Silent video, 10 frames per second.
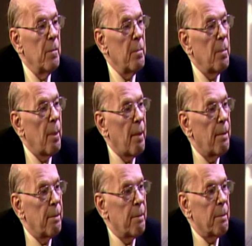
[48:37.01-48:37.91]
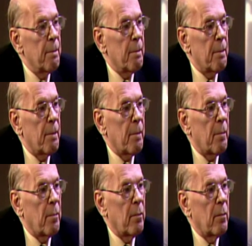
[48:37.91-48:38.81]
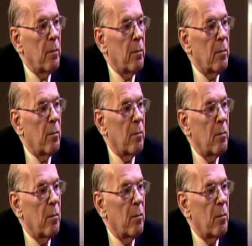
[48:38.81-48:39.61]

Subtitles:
The person shown says nothing.